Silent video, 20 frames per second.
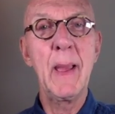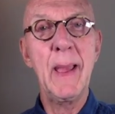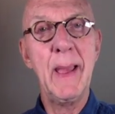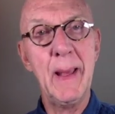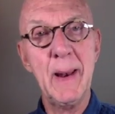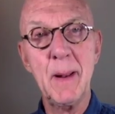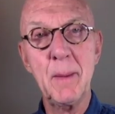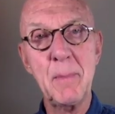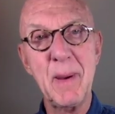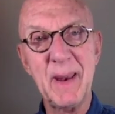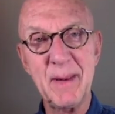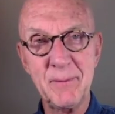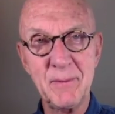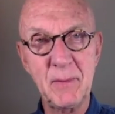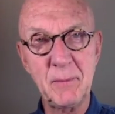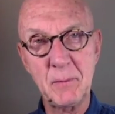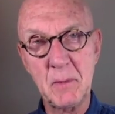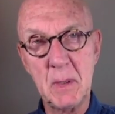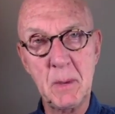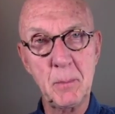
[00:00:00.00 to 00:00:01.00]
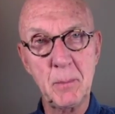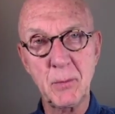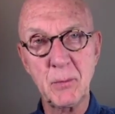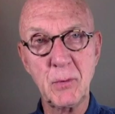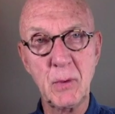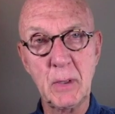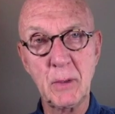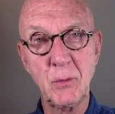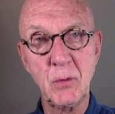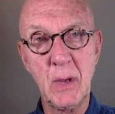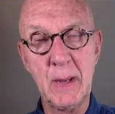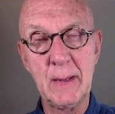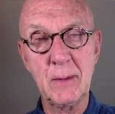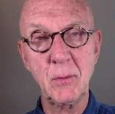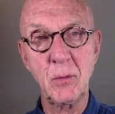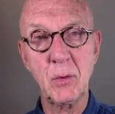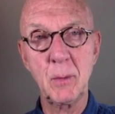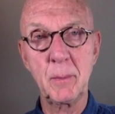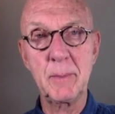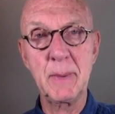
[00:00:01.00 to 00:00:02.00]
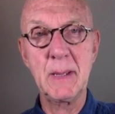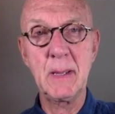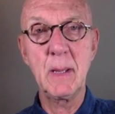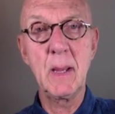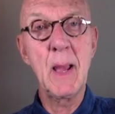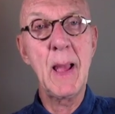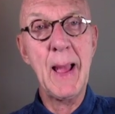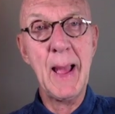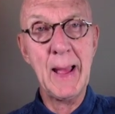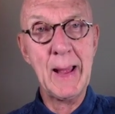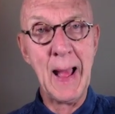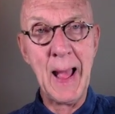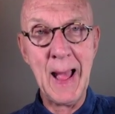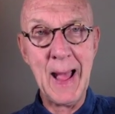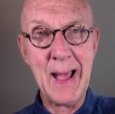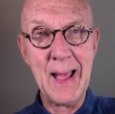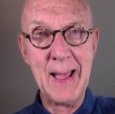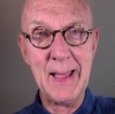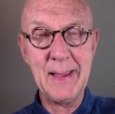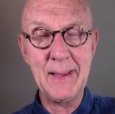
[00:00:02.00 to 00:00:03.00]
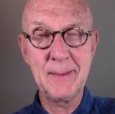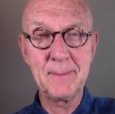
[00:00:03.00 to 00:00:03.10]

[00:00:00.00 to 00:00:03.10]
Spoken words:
and about a 15% chance you'll be high.